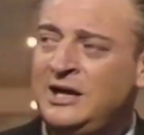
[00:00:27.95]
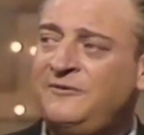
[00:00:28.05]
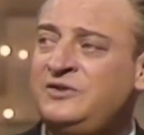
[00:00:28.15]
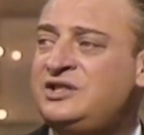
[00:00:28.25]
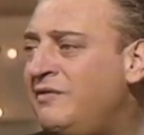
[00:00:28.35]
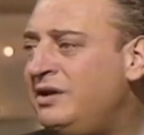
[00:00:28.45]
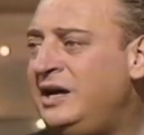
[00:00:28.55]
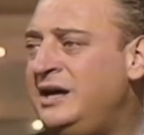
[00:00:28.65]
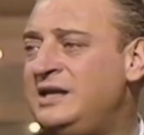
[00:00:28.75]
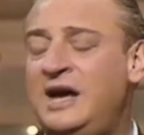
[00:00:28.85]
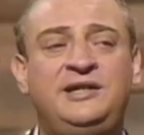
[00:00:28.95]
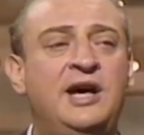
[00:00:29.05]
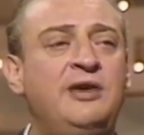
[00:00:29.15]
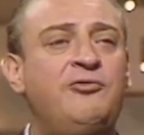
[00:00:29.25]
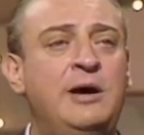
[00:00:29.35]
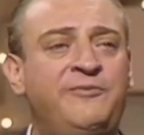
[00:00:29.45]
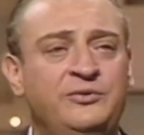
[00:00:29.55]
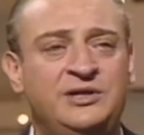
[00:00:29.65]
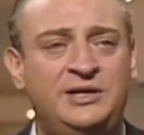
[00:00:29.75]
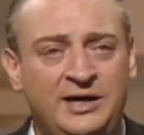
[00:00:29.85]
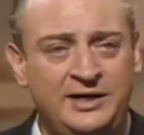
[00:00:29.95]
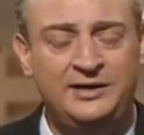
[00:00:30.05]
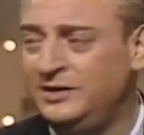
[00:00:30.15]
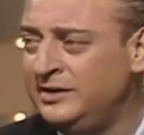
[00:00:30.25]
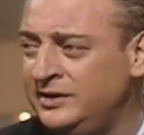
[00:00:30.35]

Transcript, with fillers: Yeah, for seven days I had ten grapefruits a day.